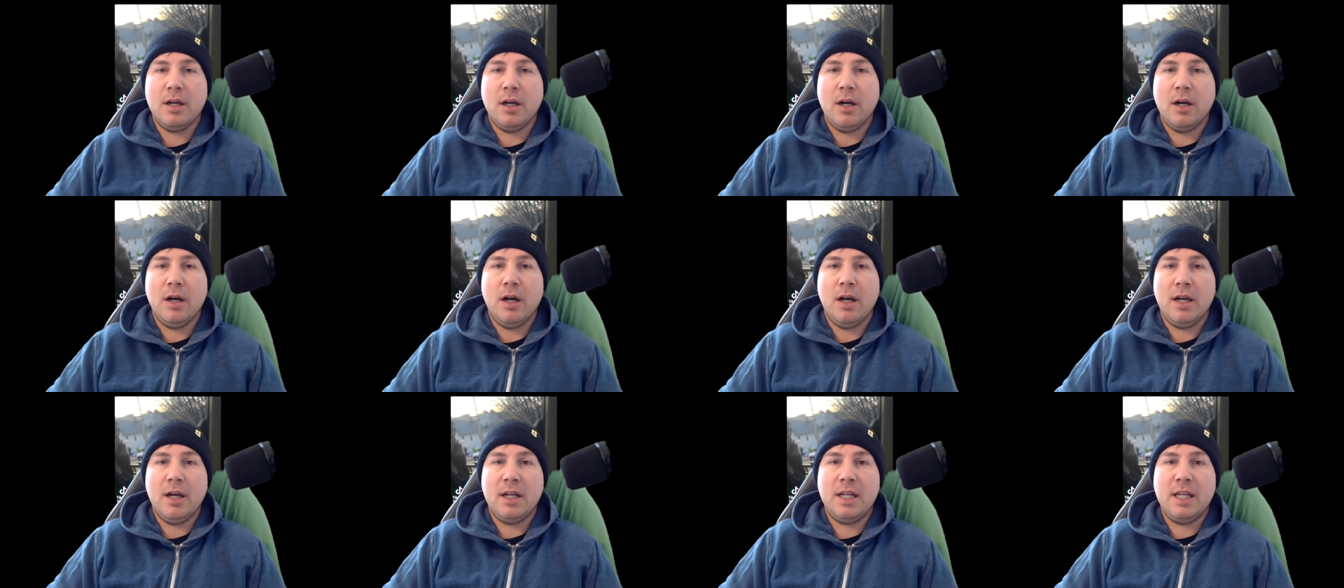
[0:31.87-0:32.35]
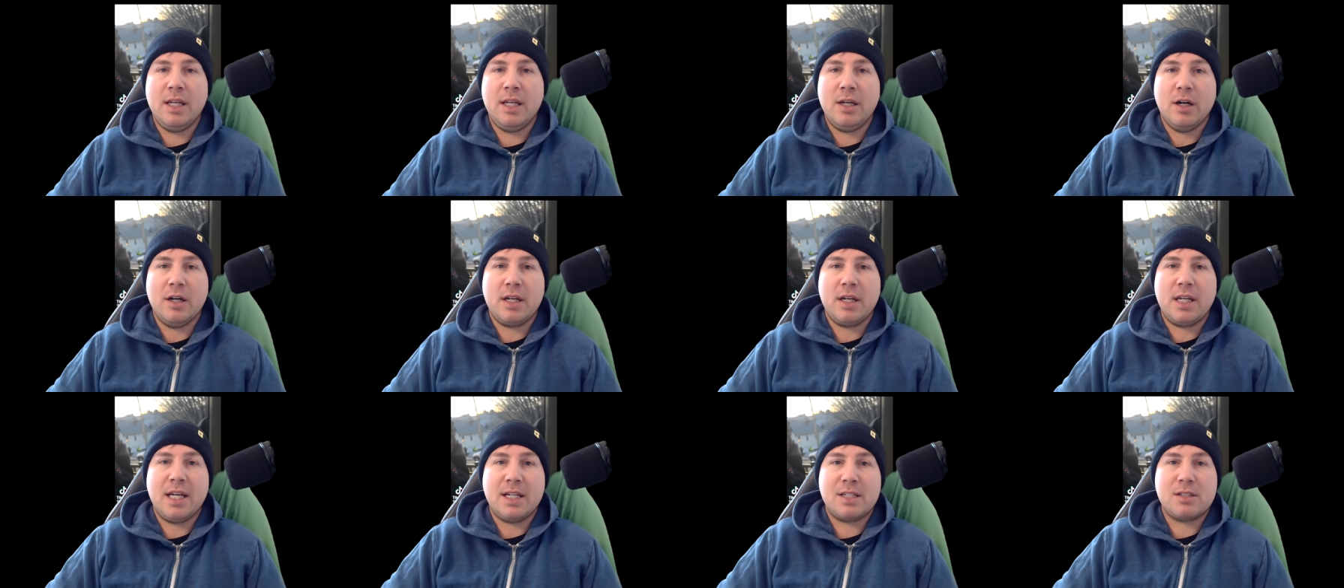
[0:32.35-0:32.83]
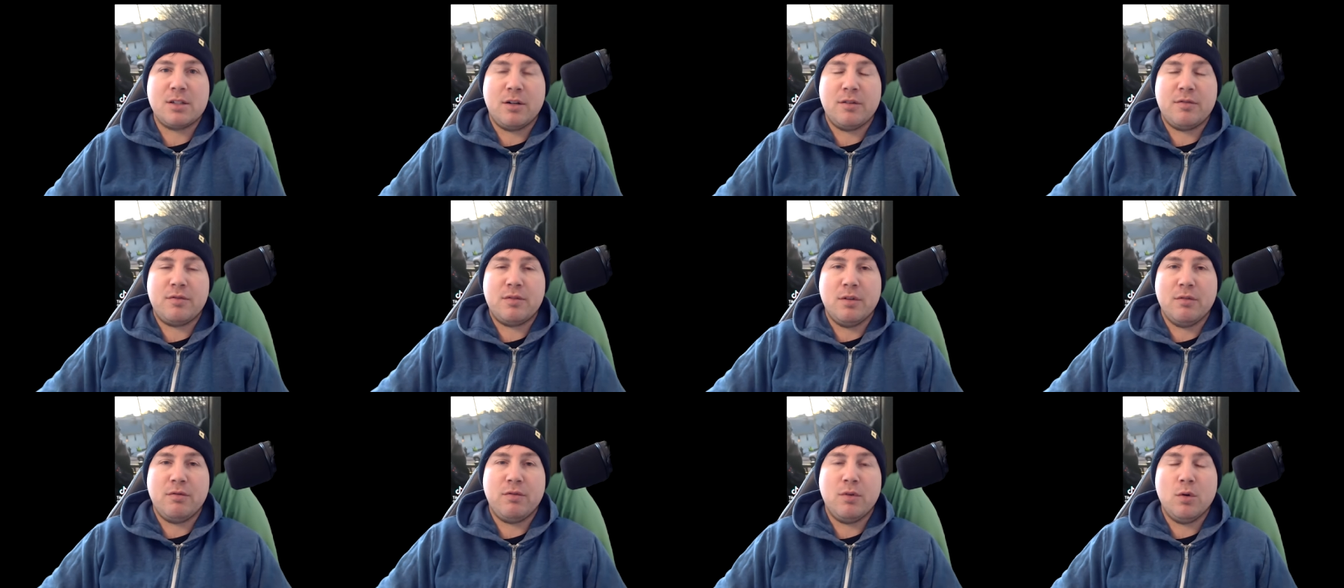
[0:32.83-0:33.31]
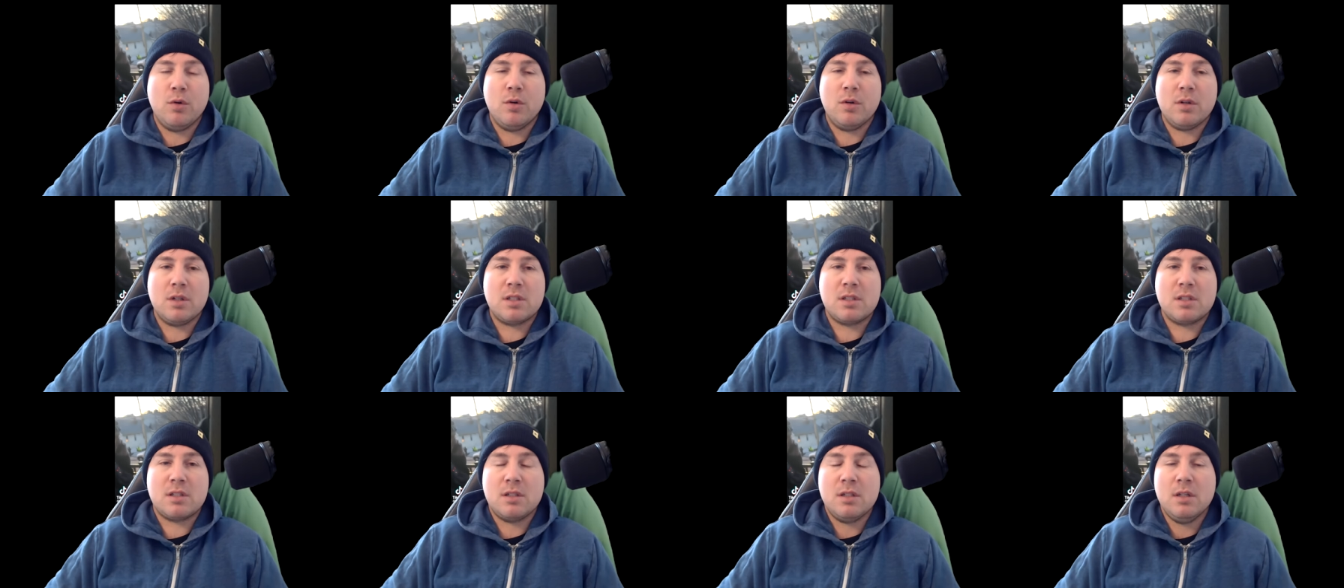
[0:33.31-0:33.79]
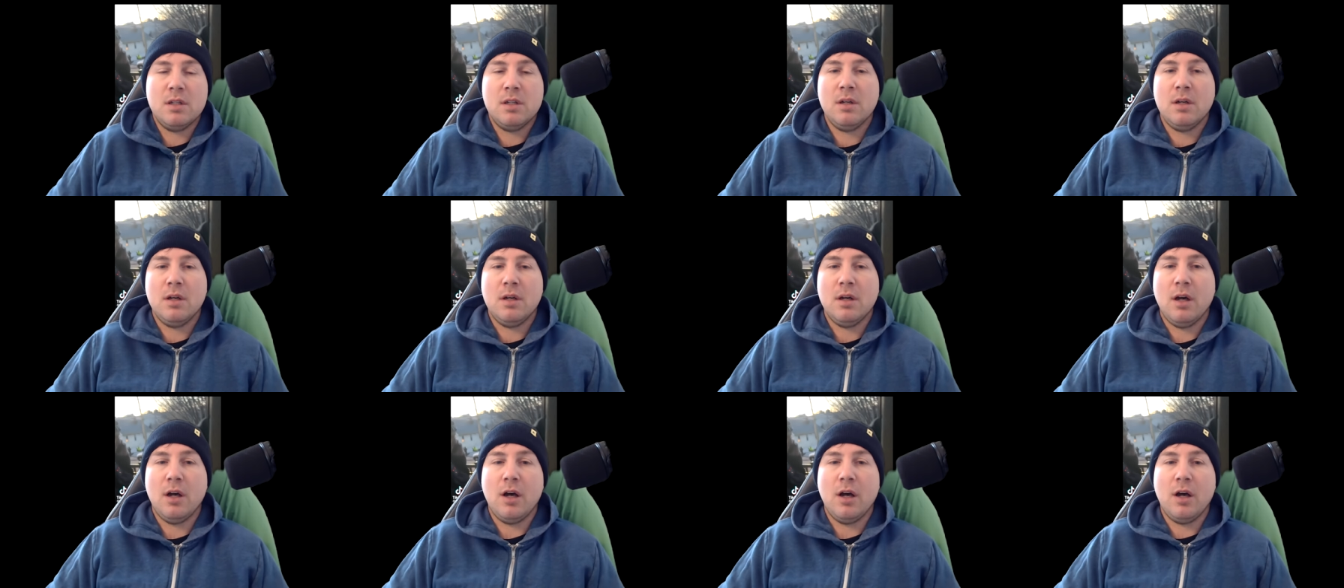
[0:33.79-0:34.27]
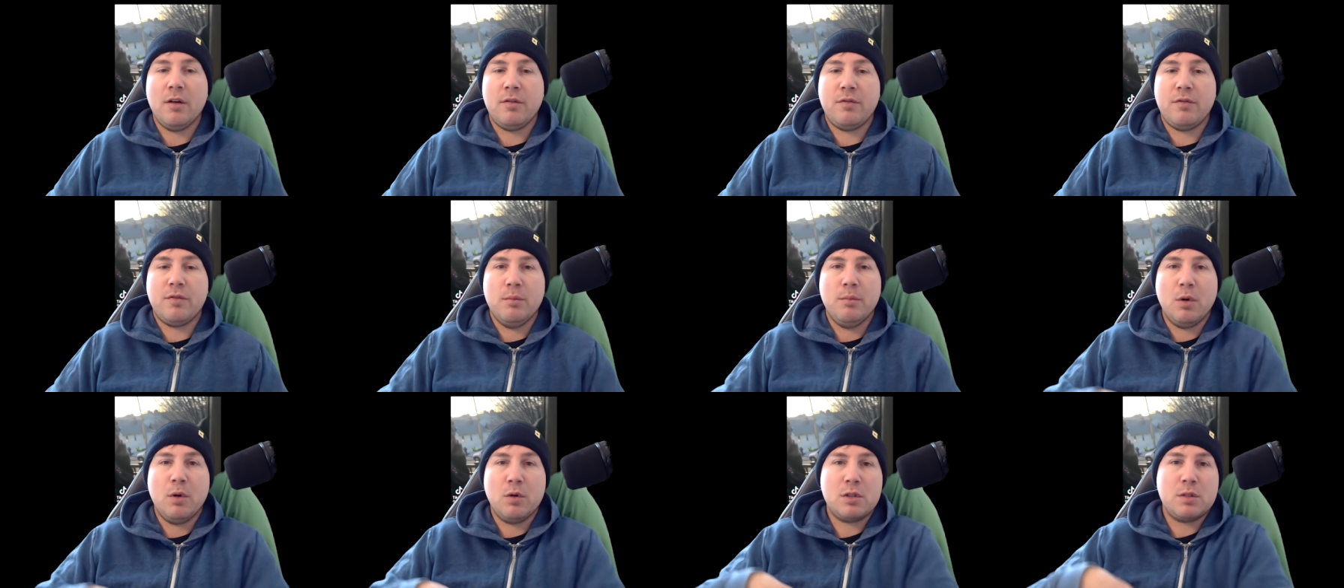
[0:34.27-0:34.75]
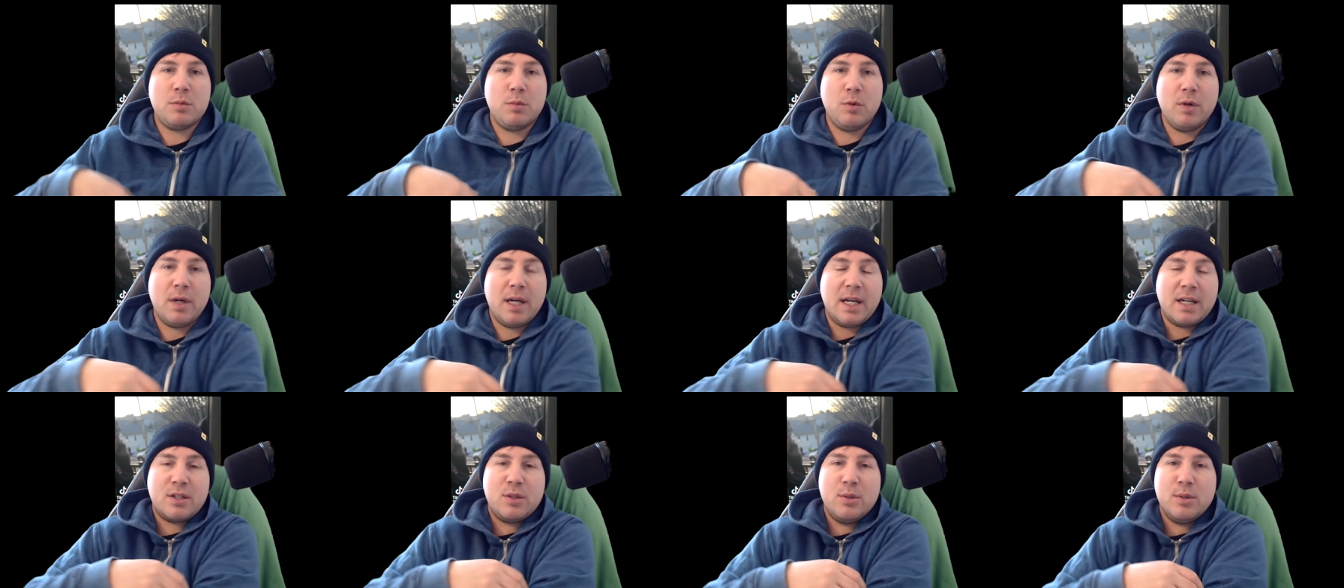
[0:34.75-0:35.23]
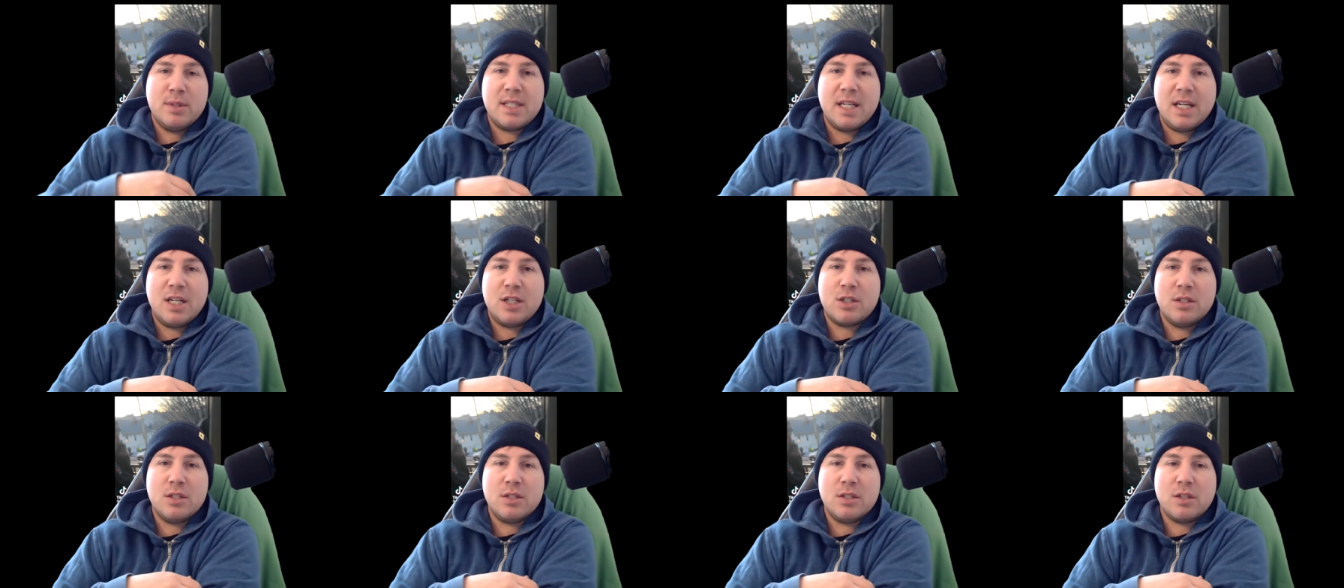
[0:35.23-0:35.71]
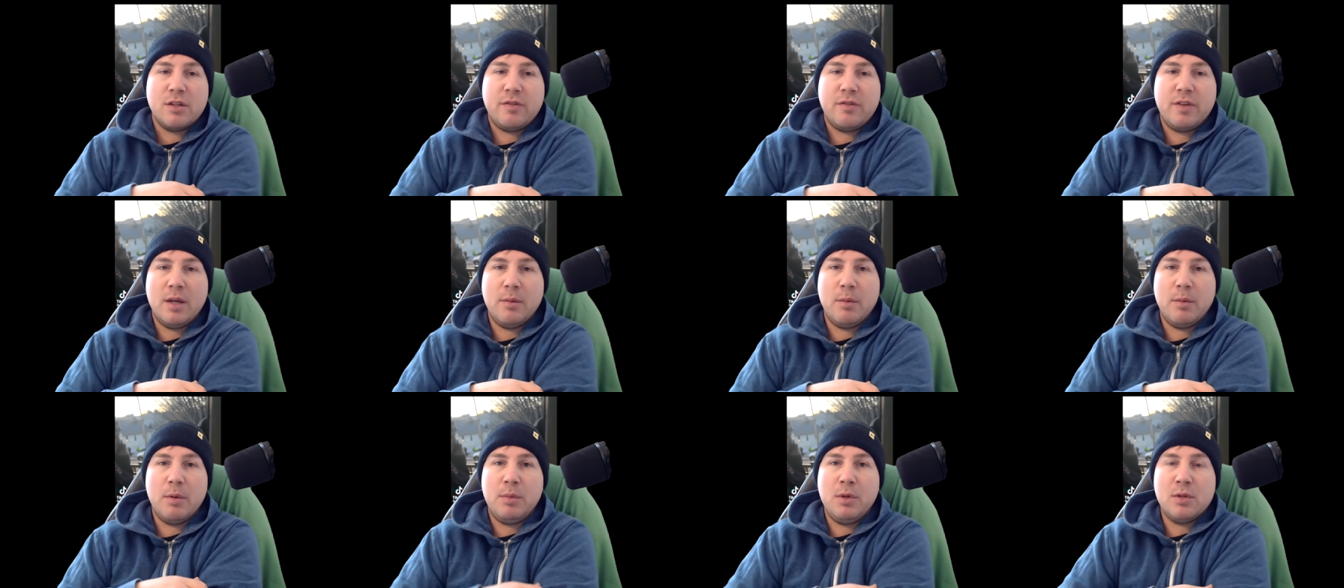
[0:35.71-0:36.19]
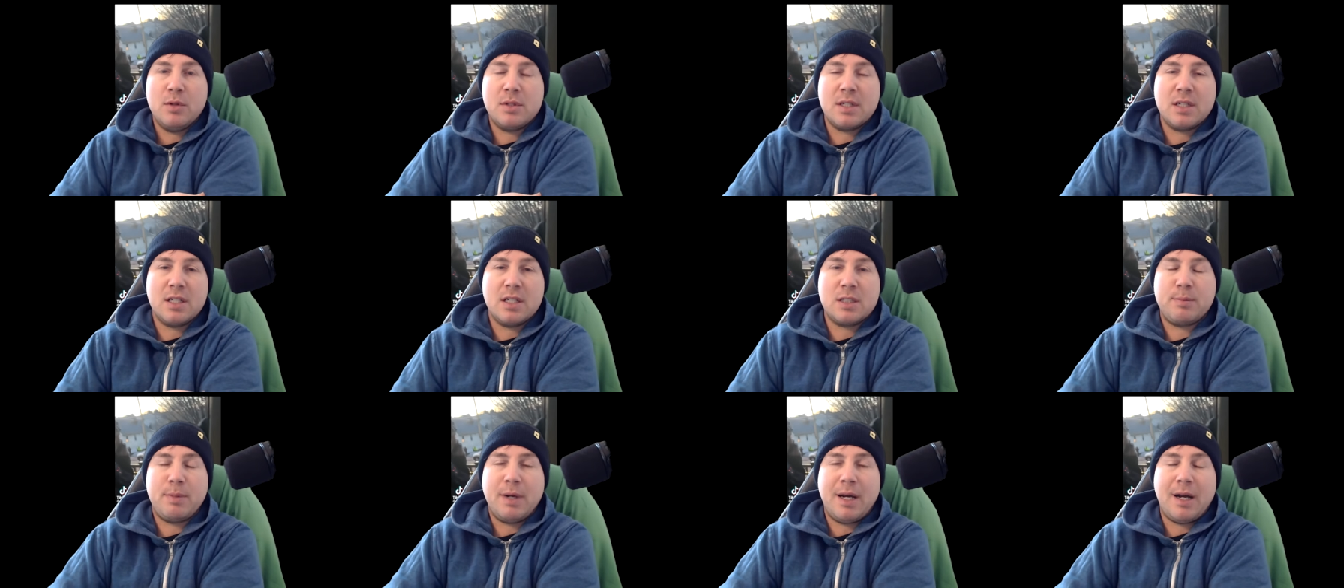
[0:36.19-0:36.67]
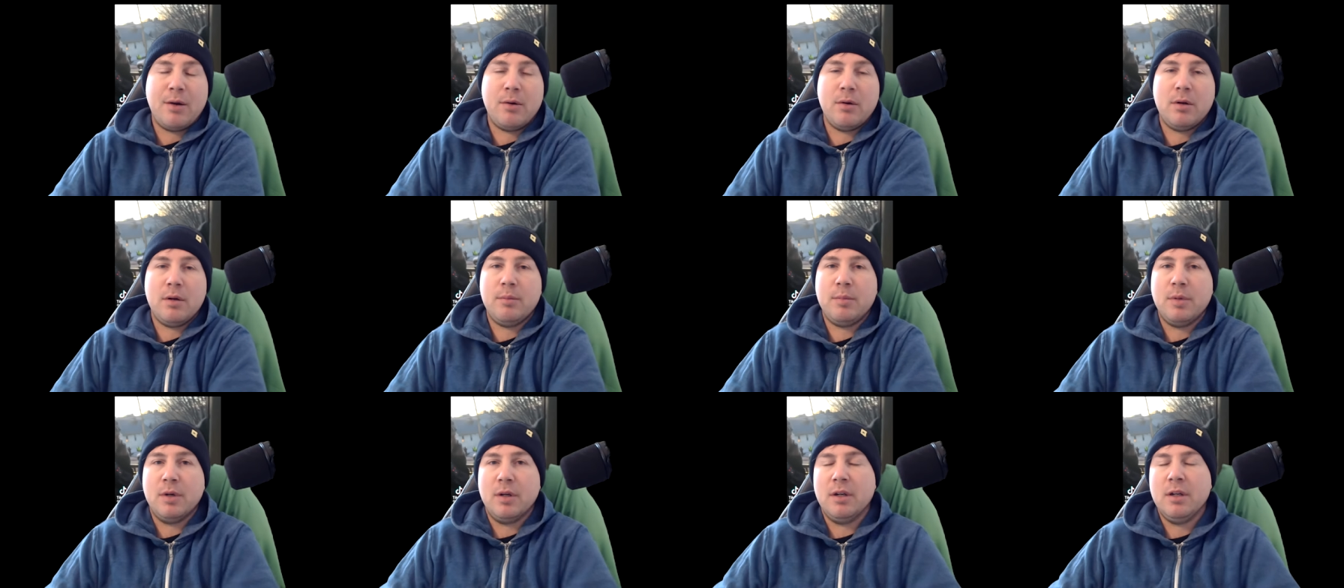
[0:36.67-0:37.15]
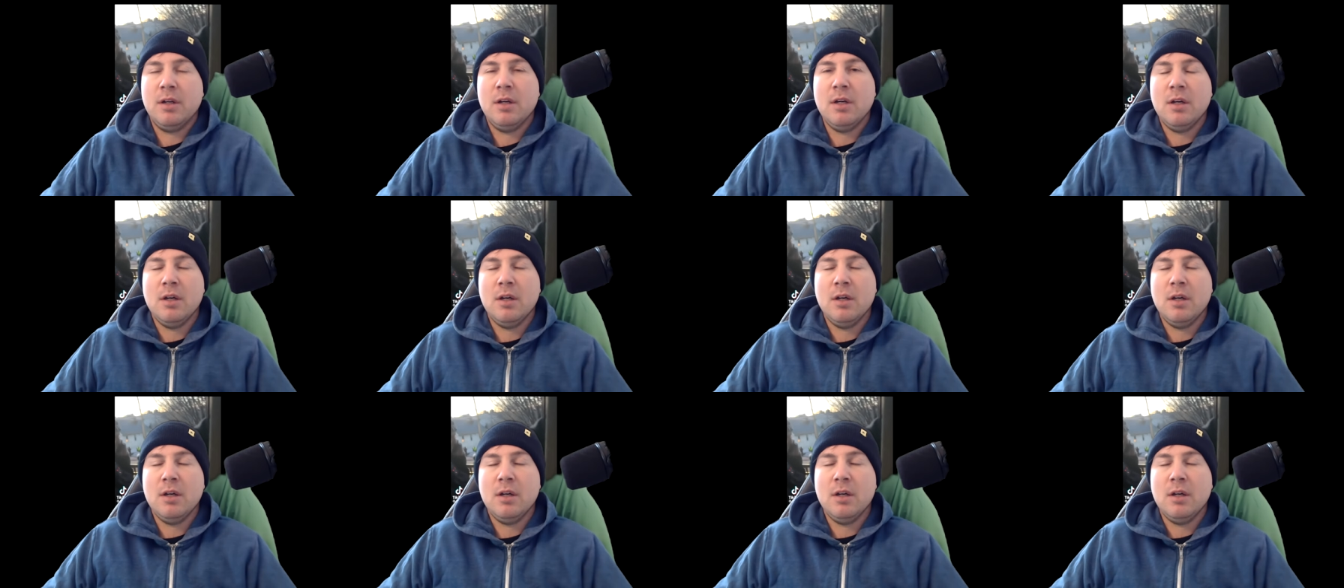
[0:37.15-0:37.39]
And he got kicked off the force for multiple accusations of him abusing his power. But